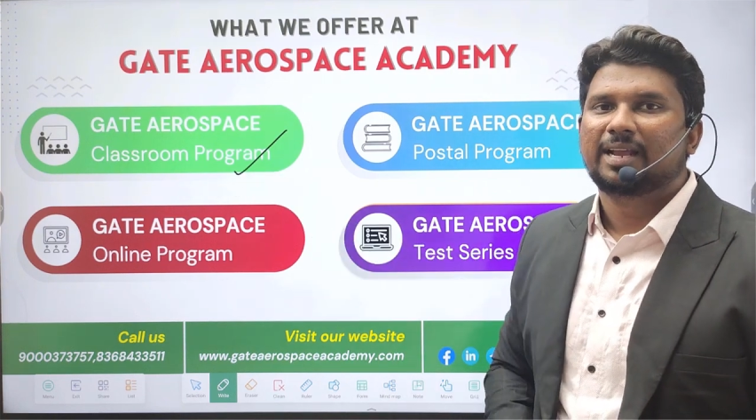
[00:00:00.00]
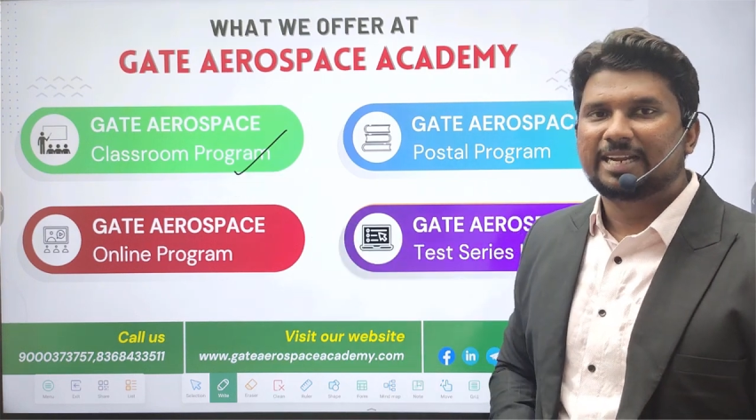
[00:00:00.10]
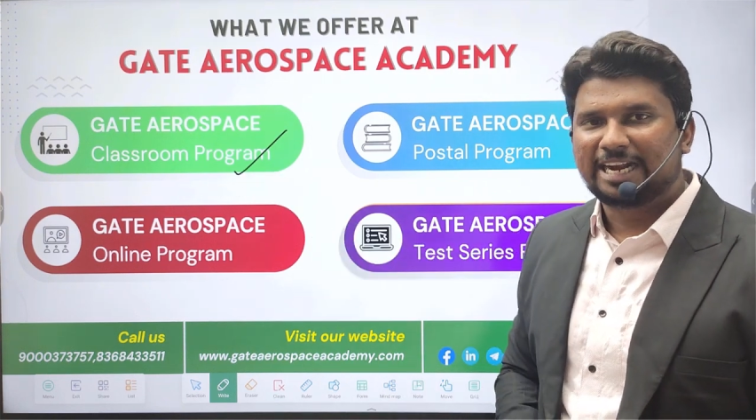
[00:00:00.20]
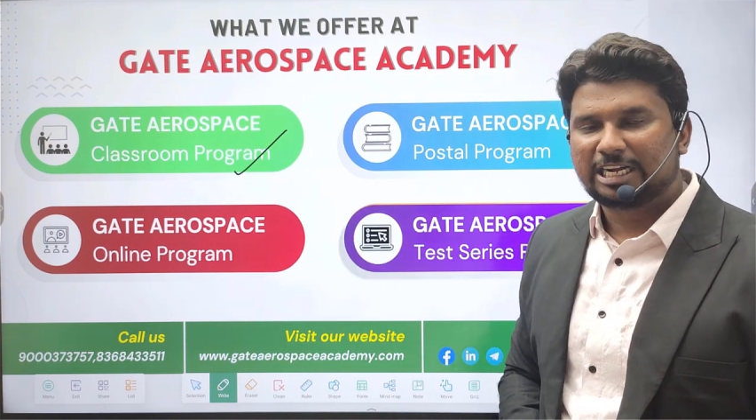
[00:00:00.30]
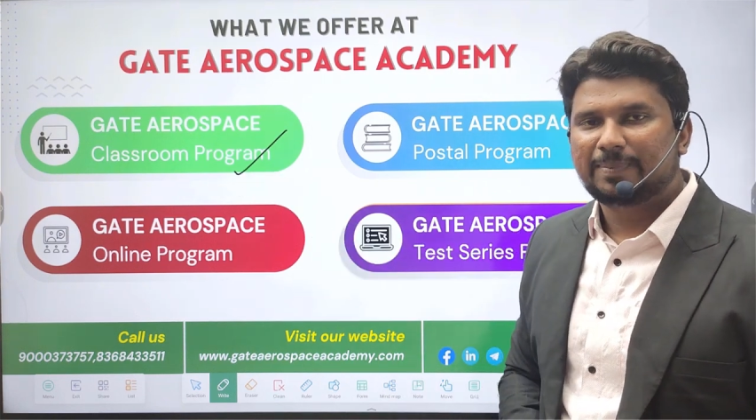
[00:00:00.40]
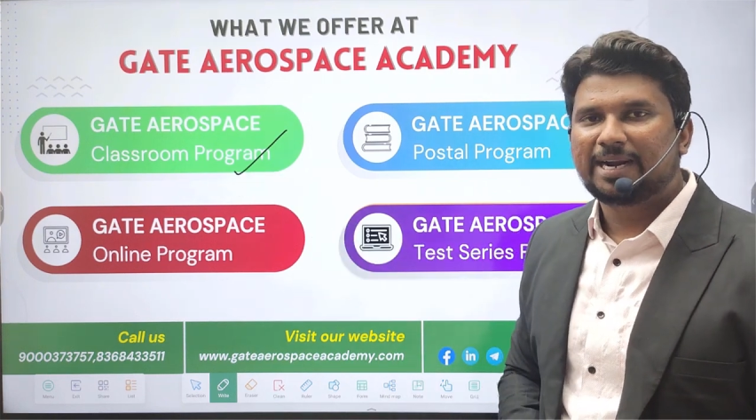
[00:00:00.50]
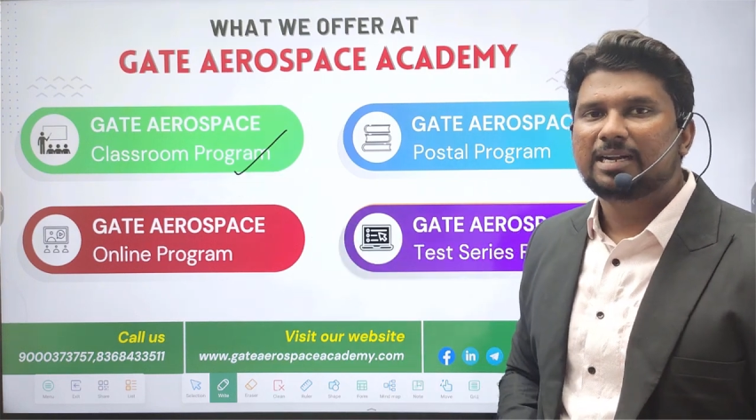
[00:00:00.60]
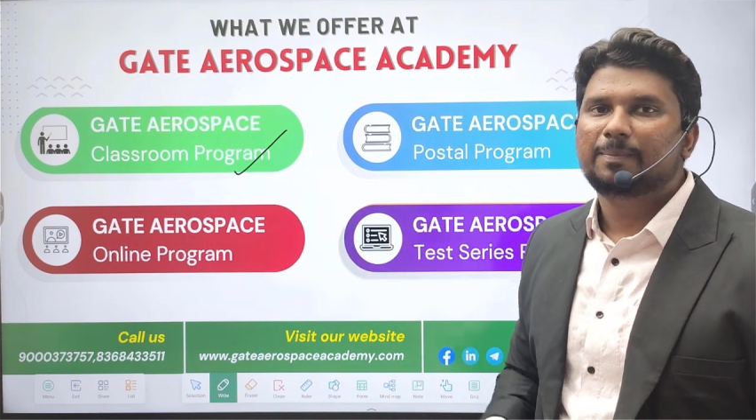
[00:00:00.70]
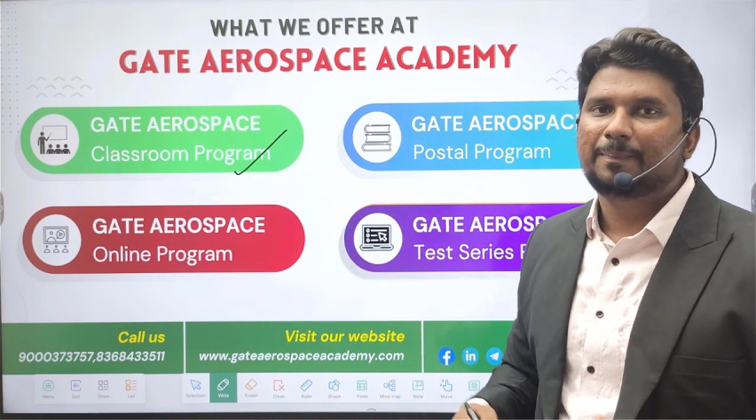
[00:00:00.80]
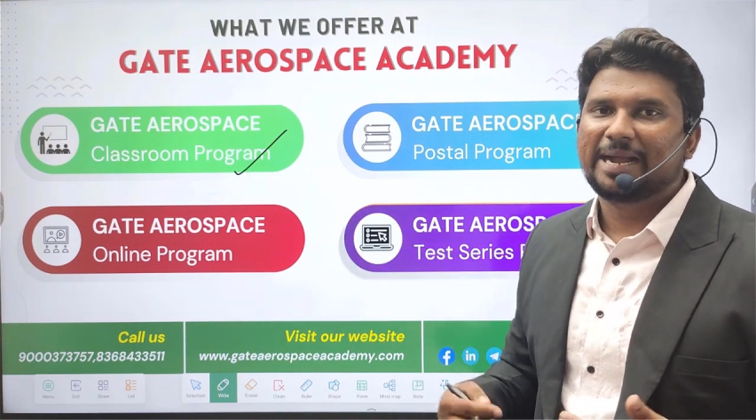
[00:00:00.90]
in
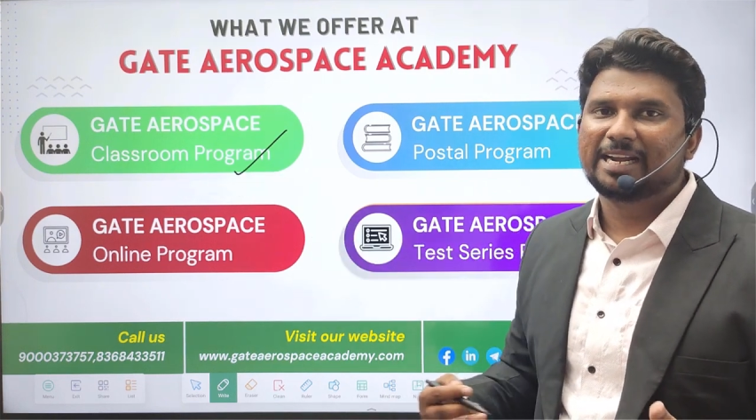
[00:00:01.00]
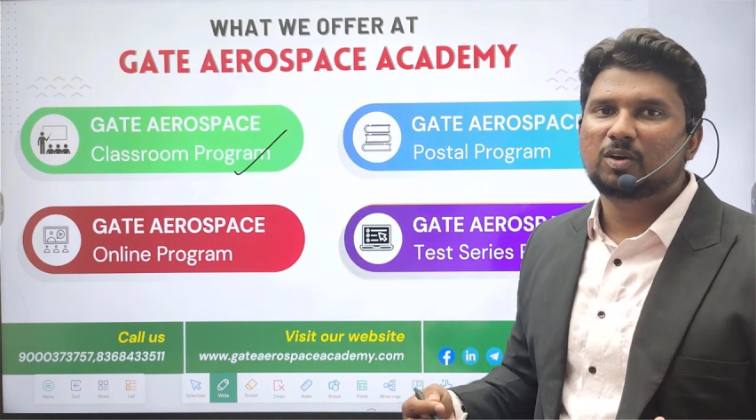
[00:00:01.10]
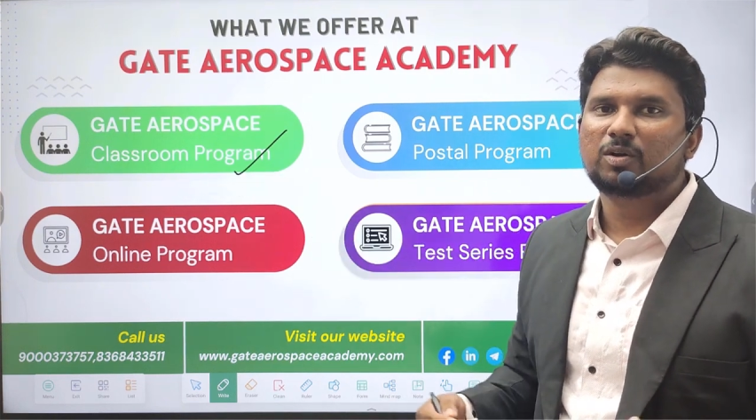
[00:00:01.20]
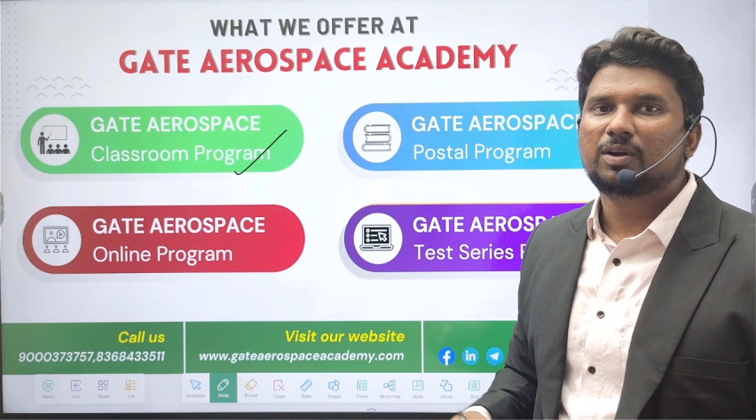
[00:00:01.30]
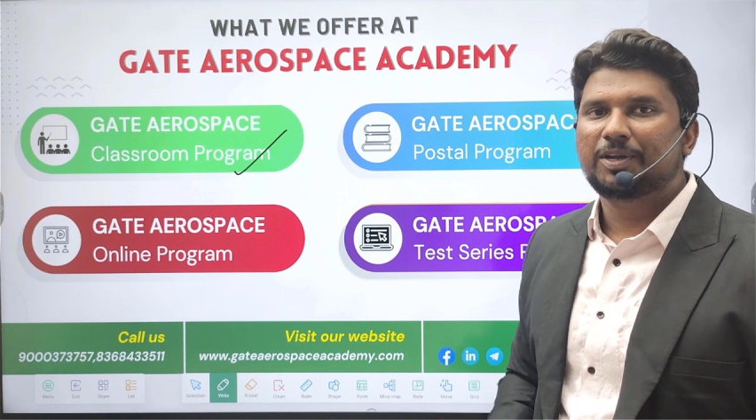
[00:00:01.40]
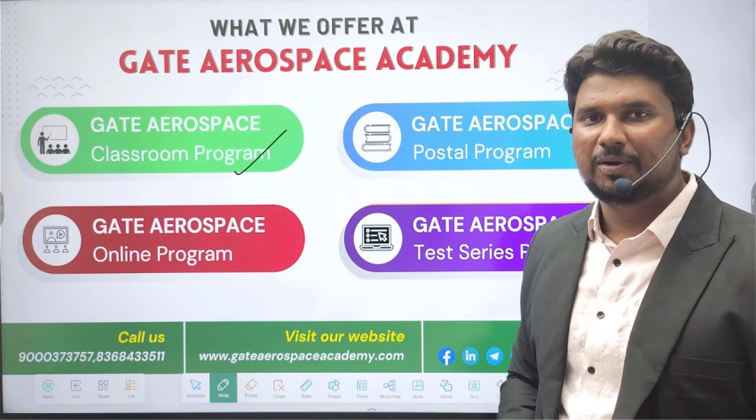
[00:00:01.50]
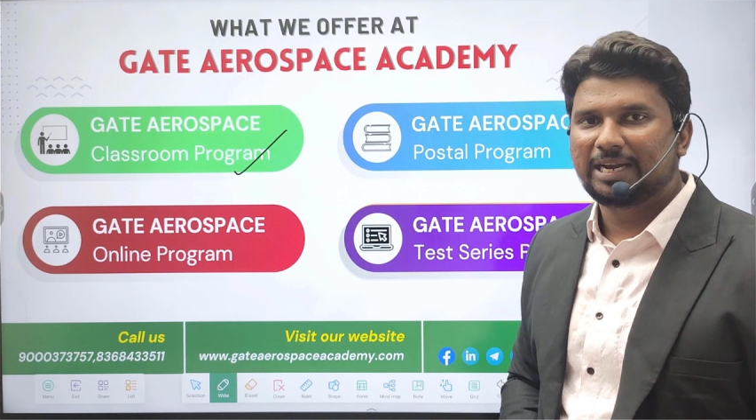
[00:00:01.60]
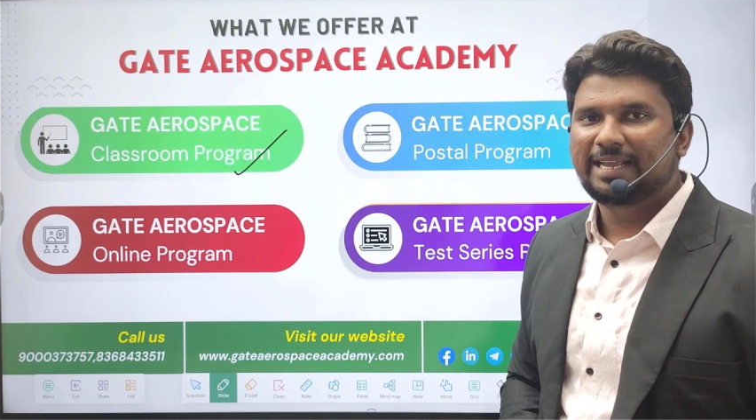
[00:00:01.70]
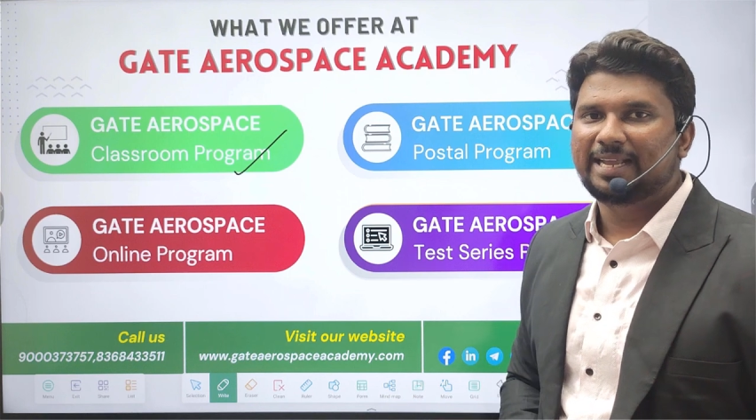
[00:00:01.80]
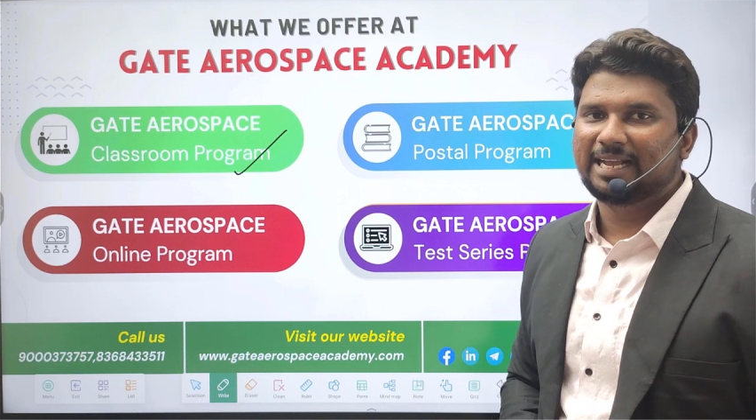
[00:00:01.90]
Hyderabad, Bangalore, New
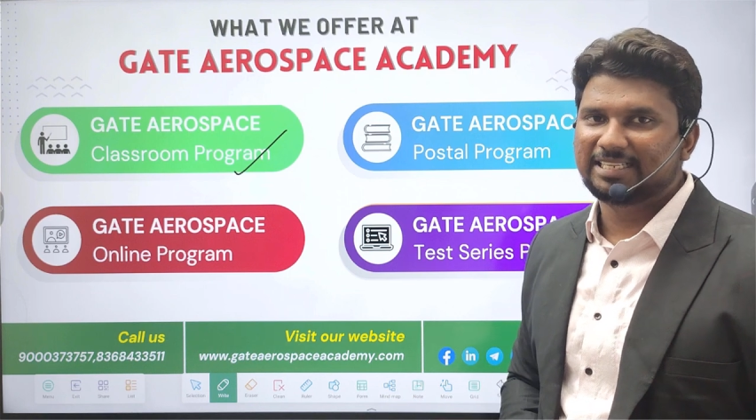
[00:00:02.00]
Delhi